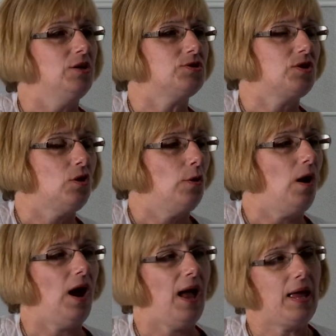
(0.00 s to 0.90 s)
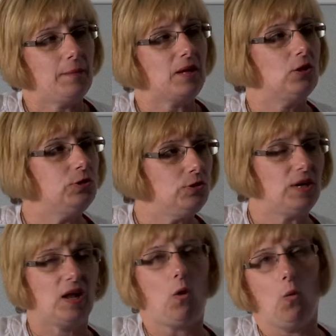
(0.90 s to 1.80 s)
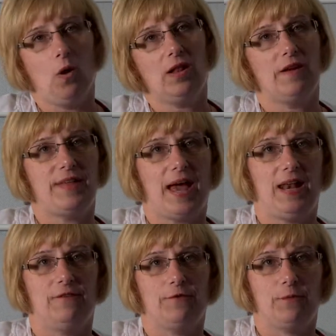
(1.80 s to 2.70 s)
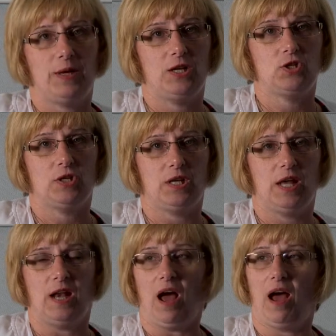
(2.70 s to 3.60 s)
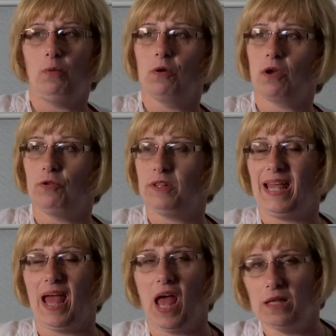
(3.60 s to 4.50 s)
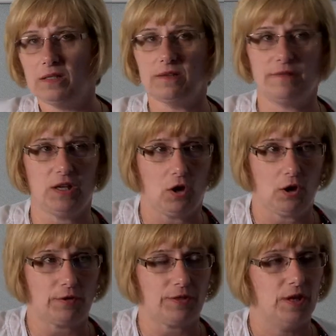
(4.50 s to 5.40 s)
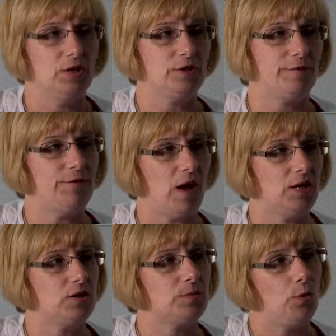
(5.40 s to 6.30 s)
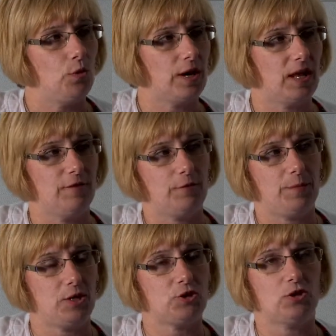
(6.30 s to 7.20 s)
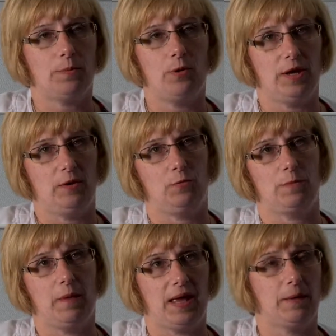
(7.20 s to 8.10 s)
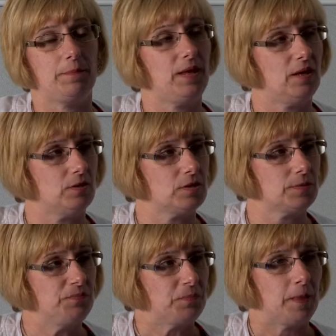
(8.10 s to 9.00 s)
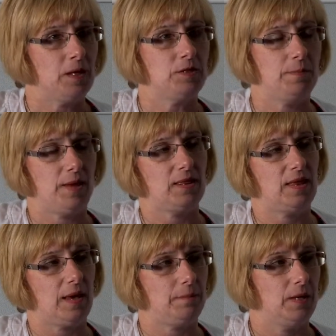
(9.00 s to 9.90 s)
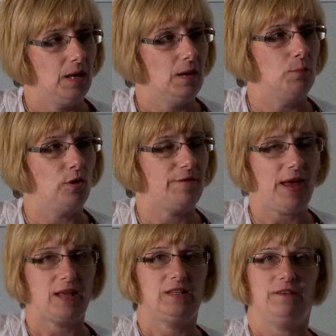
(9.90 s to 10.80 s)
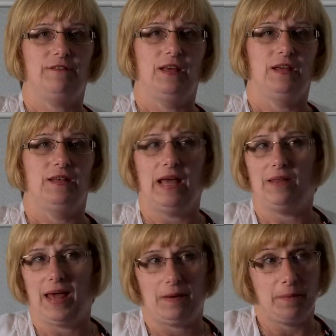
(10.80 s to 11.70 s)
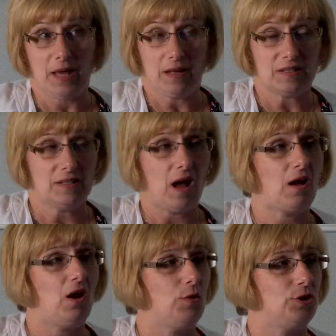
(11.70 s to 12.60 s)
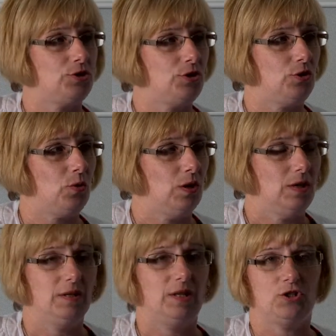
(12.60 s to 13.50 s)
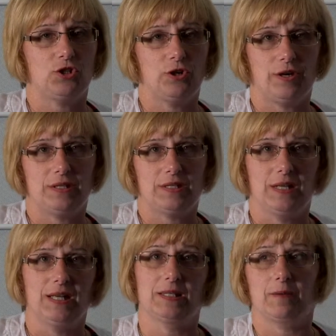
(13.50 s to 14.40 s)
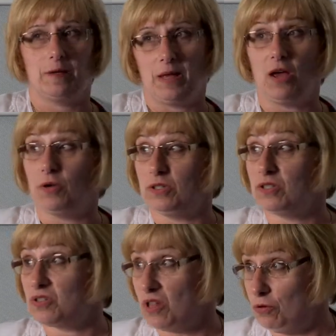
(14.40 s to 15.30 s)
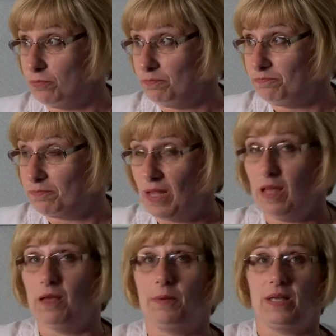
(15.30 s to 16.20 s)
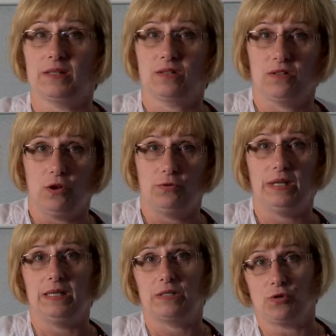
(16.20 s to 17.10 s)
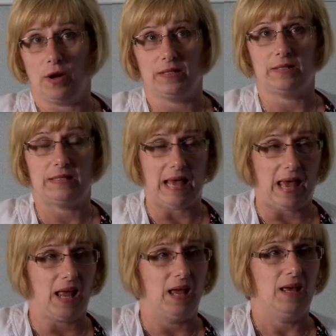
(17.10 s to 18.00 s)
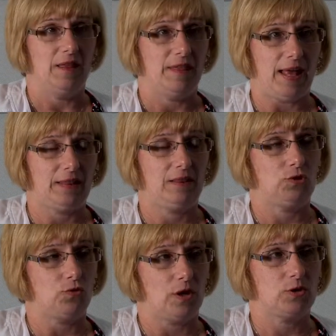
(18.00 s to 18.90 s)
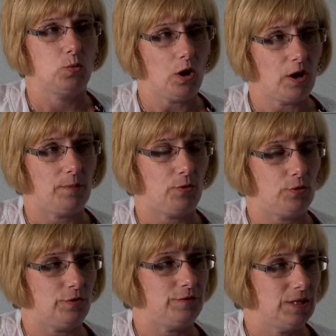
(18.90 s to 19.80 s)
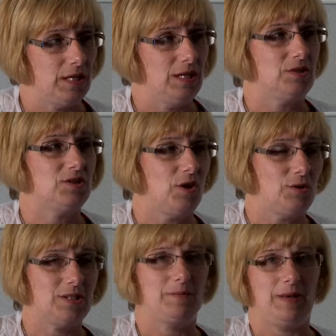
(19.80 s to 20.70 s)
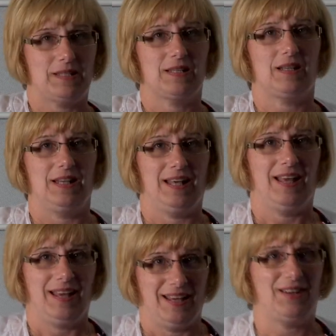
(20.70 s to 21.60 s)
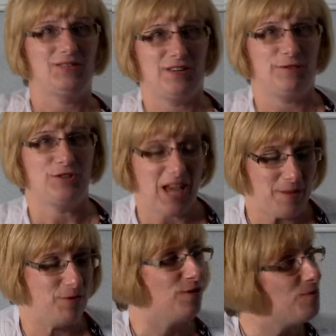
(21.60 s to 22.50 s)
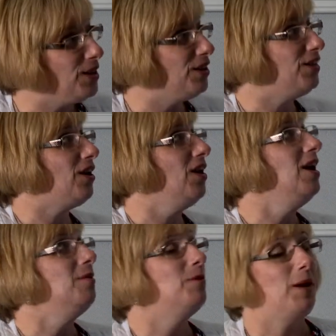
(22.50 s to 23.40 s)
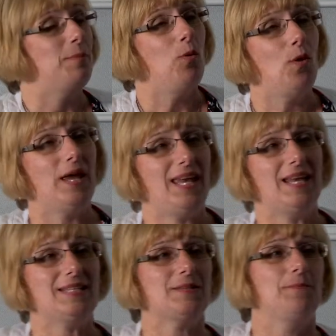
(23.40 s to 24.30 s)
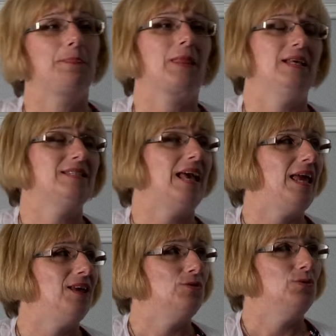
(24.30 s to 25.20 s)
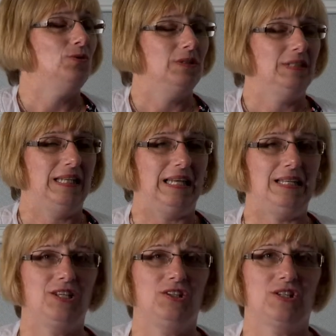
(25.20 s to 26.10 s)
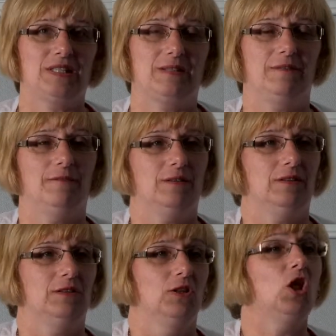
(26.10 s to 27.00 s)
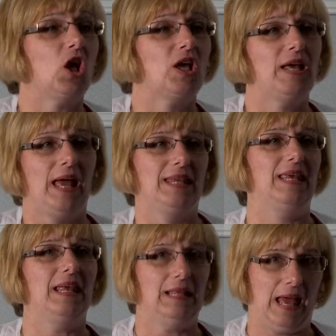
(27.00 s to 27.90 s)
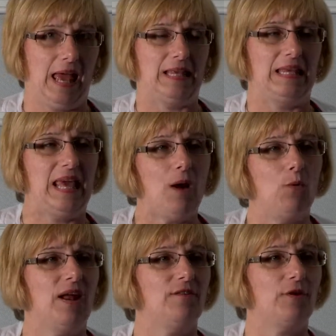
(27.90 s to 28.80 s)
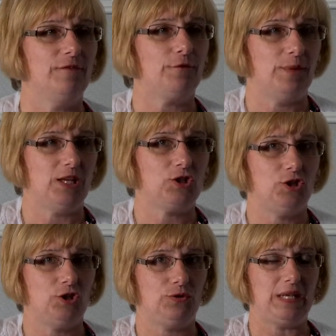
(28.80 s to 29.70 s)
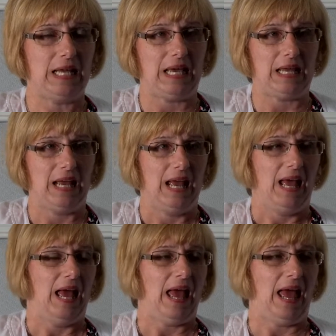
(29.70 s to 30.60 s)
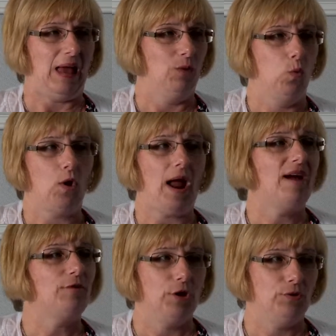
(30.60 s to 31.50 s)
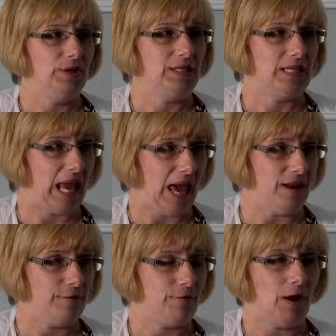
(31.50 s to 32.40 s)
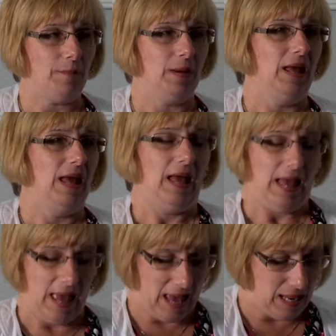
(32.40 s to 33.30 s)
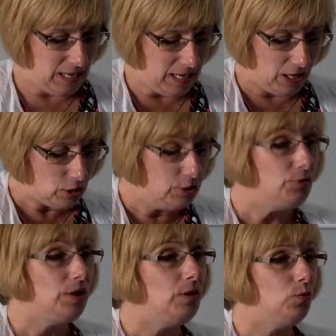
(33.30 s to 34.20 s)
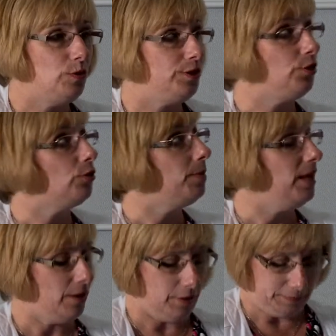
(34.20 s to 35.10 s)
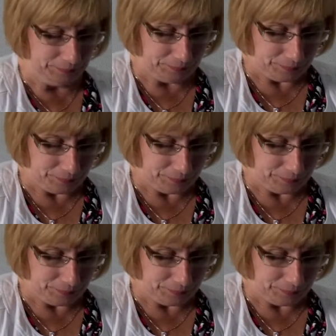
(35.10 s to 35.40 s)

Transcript: So I am including all of that information, and I will go to the ends of the earth to find supporting information to put in with my appeals to make them more effective. Now that appeal is not going to the insurance, it's going to be going to Sloan, because Sloan is trying to say that the drugs were approved. So it's basically a different type of appeal there. But my point is that you need to just look and get whatever information you need wherever you need to get it from, and include it with your appeal.